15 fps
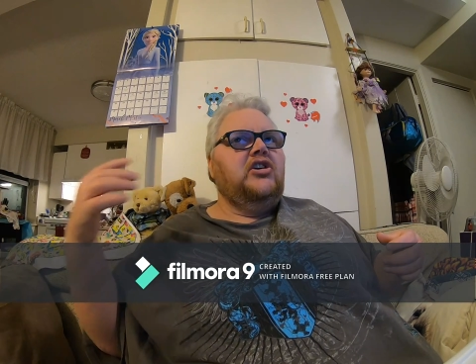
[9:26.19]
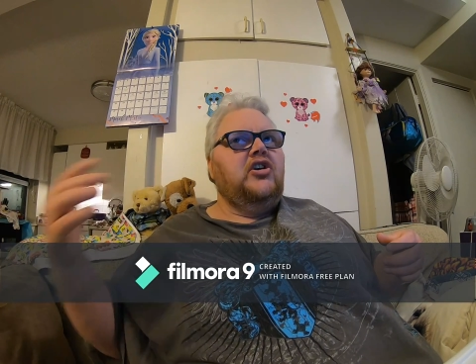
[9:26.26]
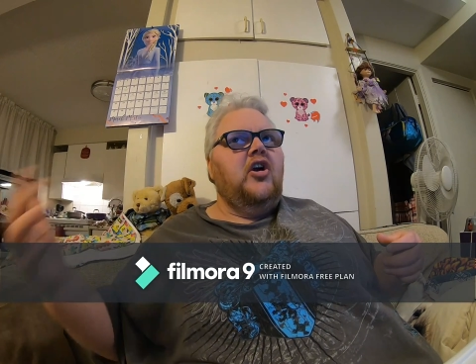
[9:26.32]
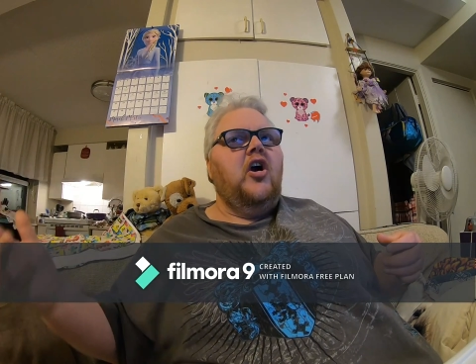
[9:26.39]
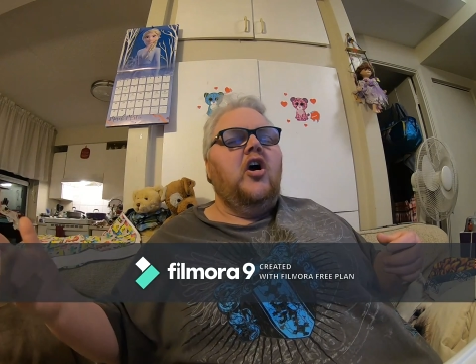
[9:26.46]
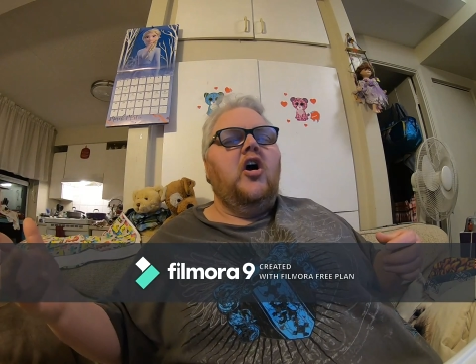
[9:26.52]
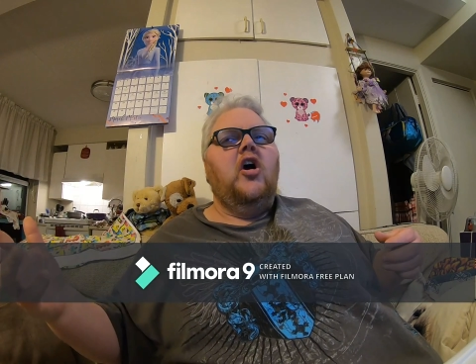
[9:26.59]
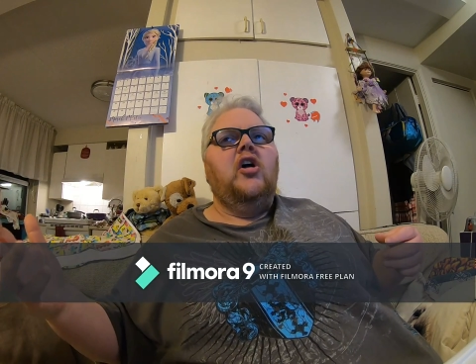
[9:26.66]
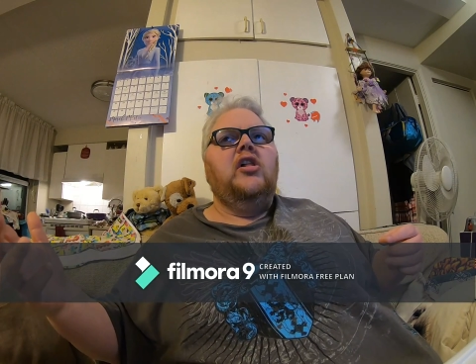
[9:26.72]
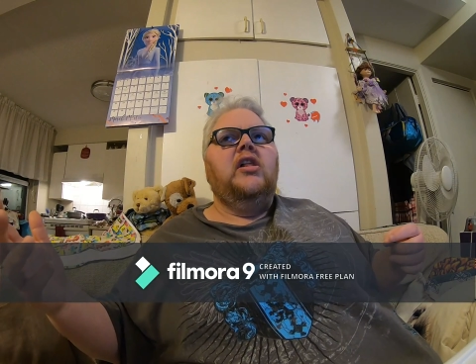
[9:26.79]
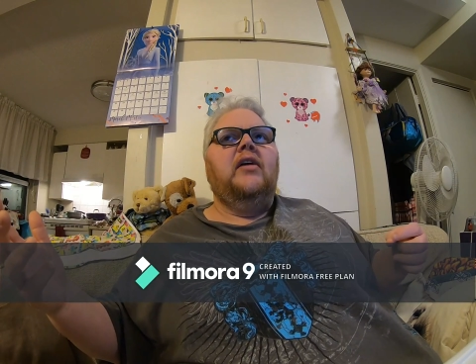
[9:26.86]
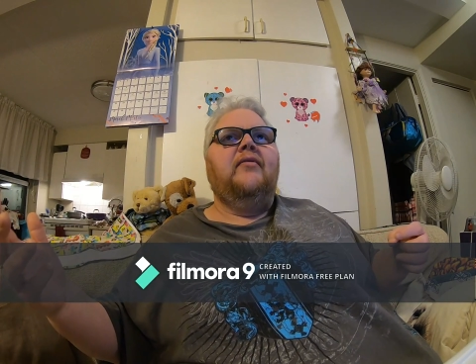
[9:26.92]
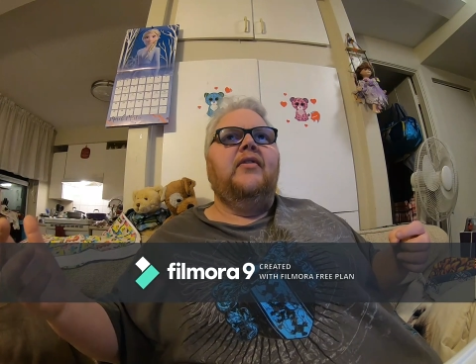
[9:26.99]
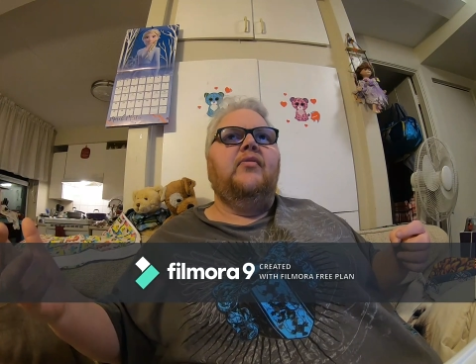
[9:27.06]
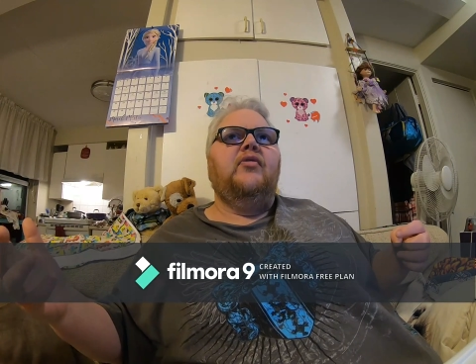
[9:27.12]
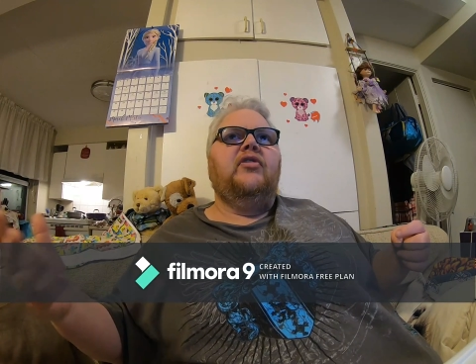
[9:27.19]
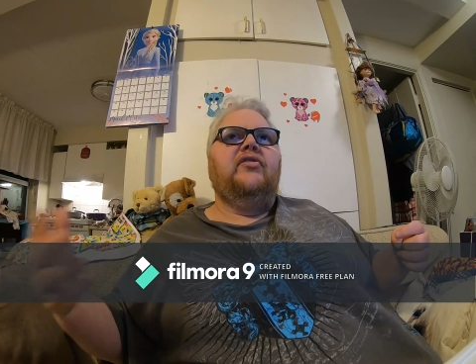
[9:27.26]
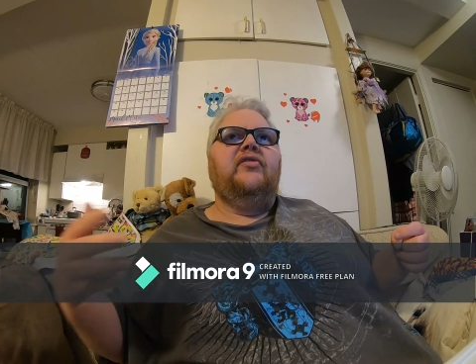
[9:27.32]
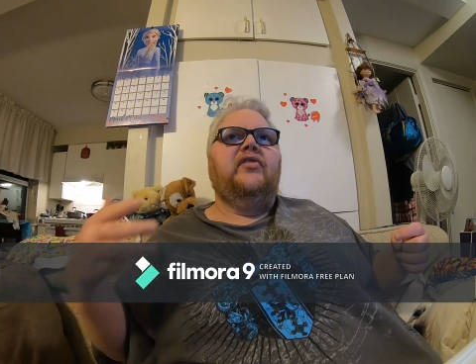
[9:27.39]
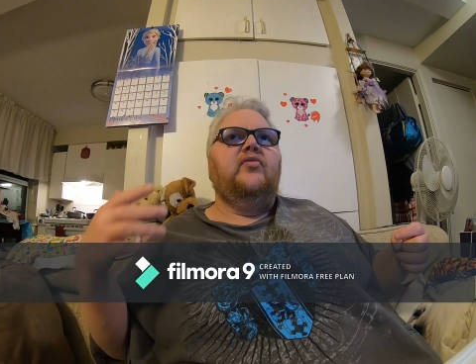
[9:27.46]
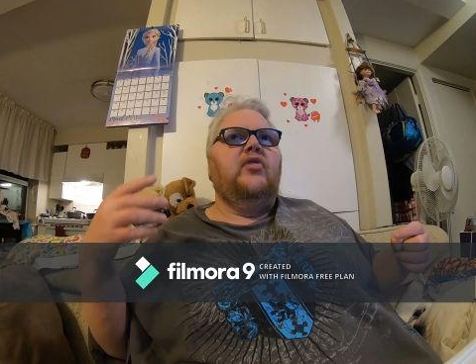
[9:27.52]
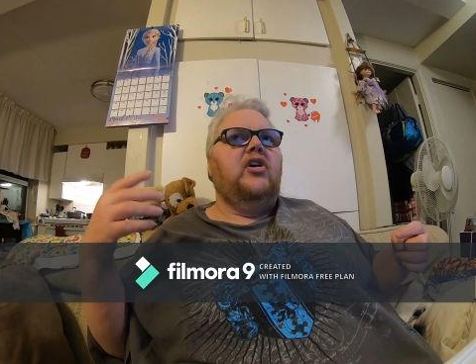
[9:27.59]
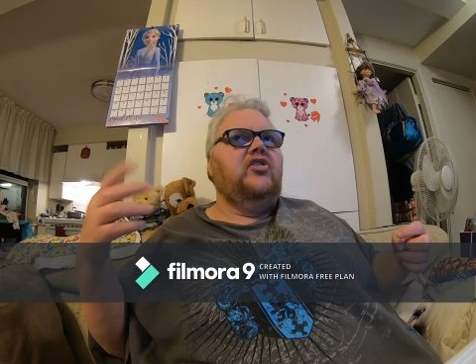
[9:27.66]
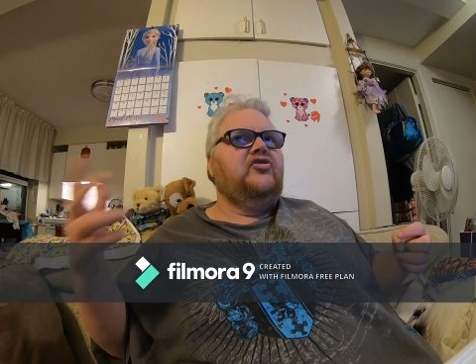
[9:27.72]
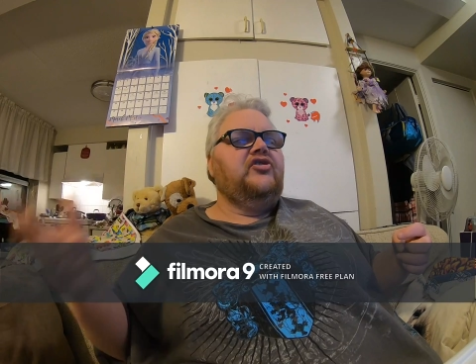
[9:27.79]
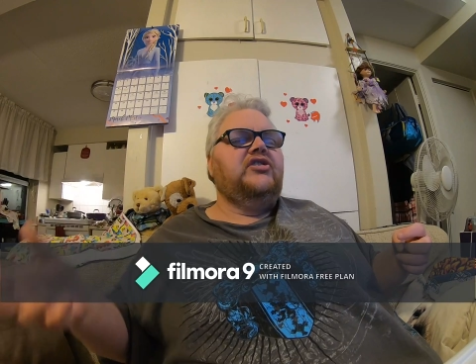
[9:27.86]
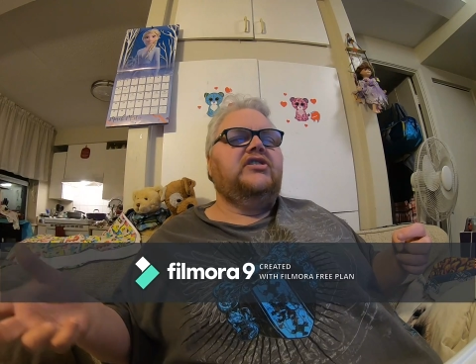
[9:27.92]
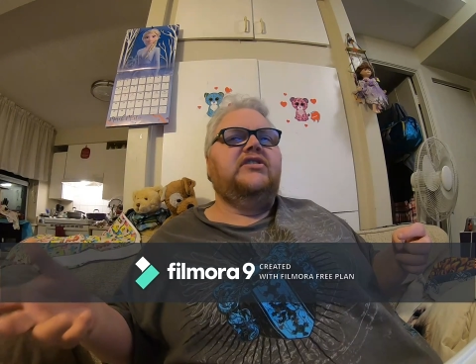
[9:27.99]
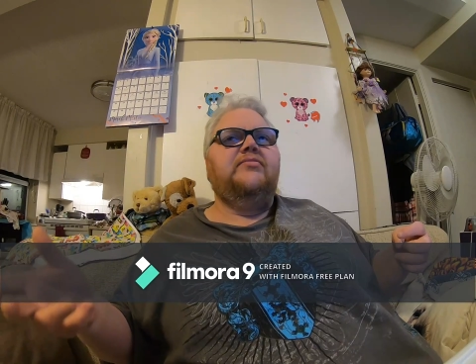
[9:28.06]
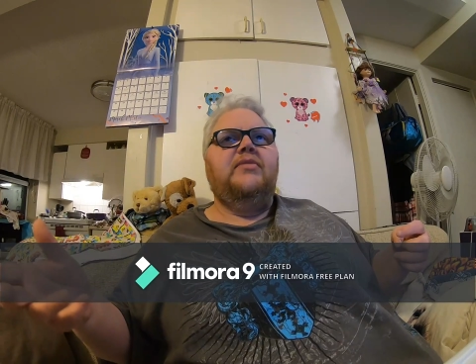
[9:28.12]
Call every once in a while
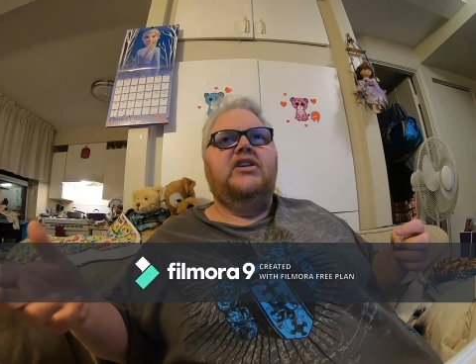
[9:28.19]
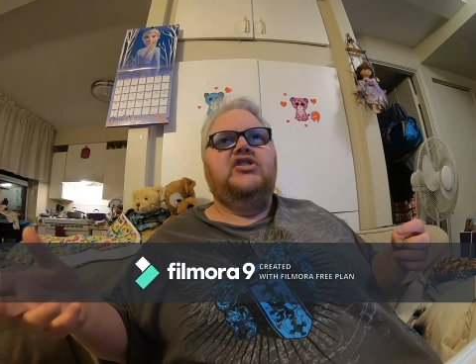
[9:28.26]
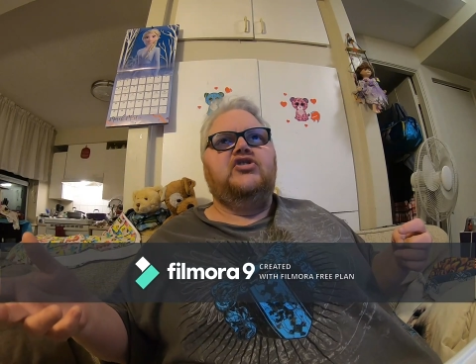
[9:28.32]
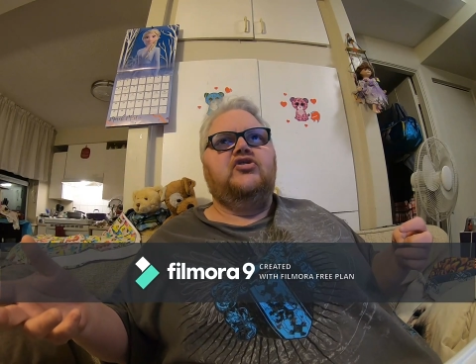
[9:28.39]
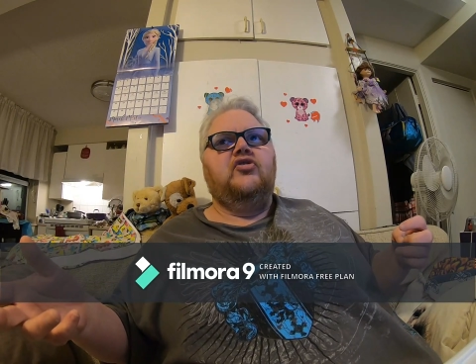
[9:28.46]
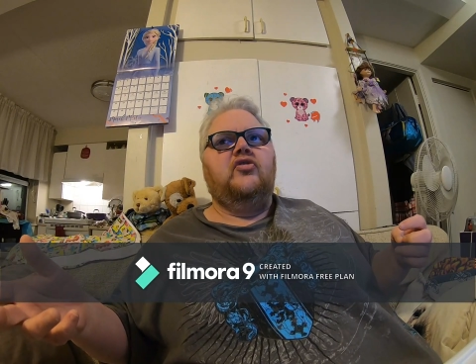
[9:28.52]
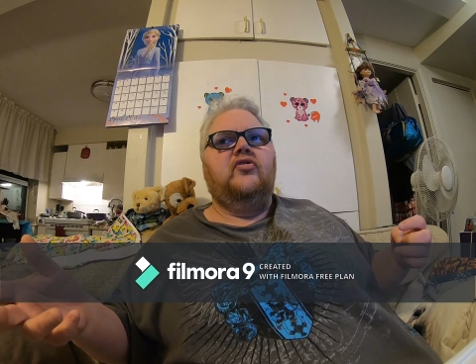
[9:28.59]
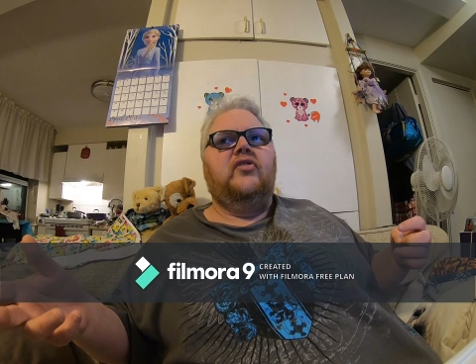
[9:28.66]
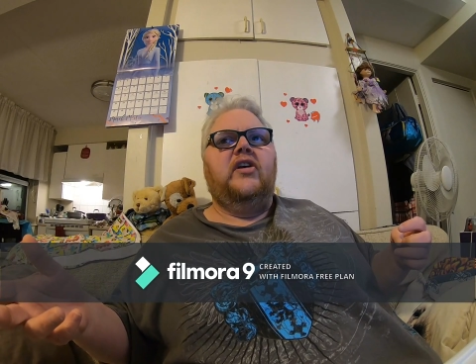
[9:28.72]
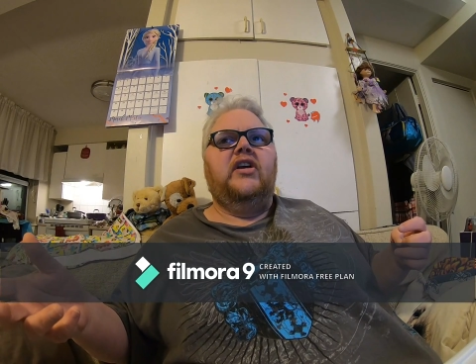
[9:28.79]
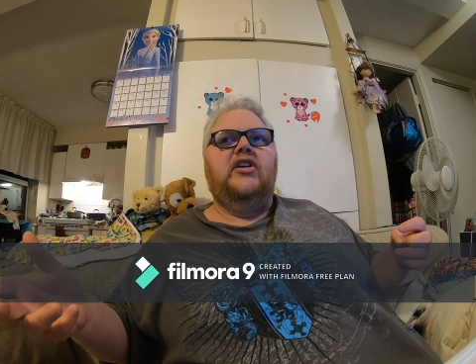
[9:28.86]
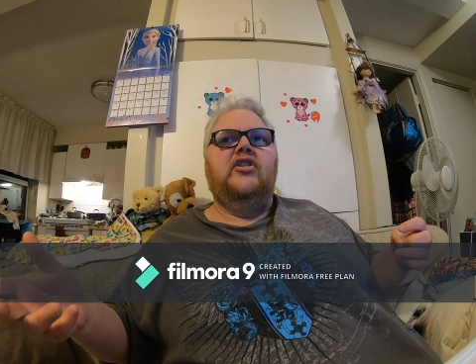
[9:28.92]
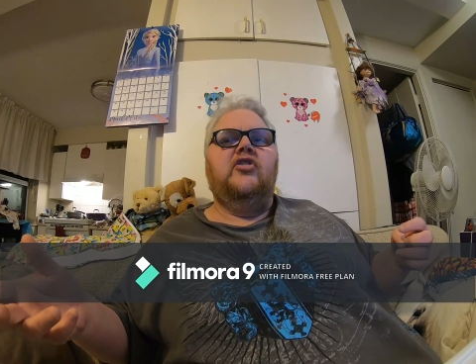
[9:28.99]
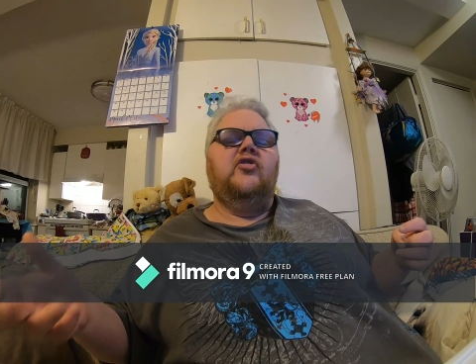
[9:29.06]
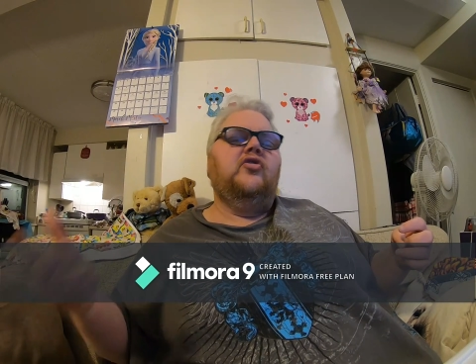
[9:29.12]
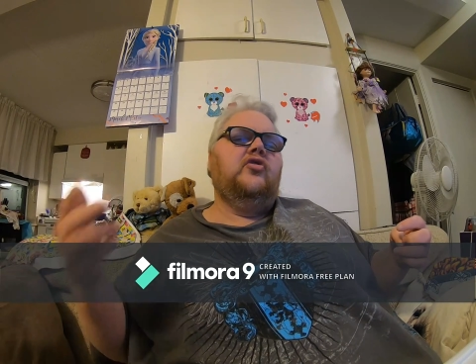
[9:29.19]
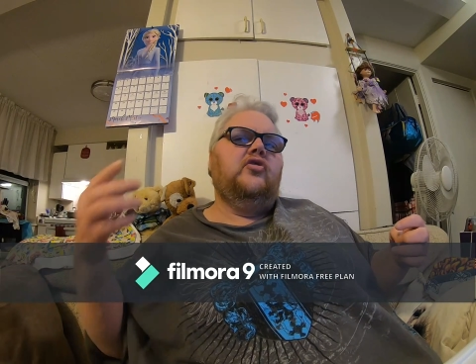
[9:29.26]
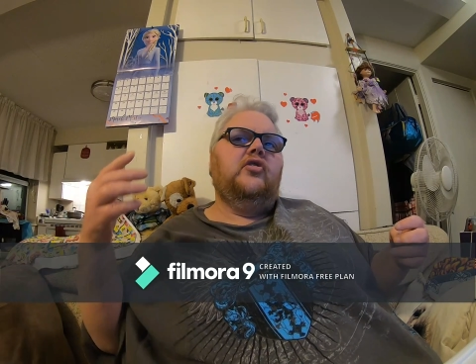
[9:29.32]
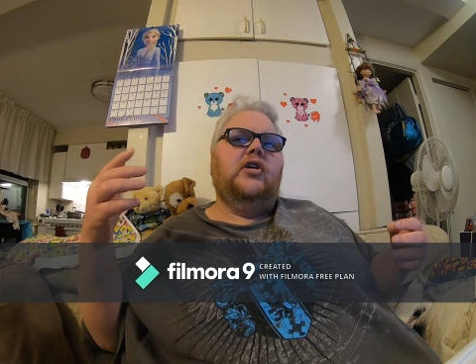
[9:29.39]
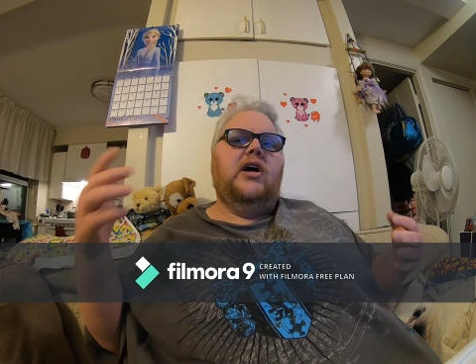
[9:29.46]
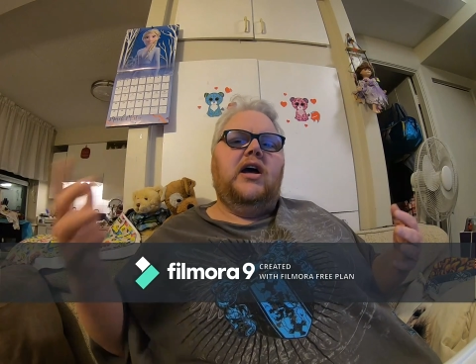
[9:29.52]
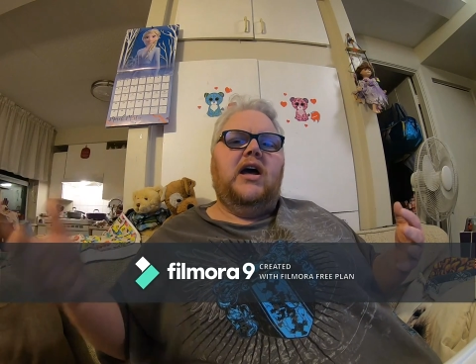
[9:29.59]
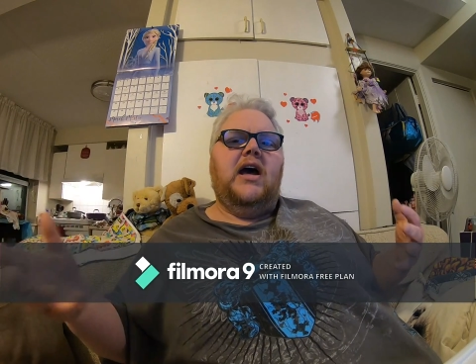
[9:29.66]
just to make sure that your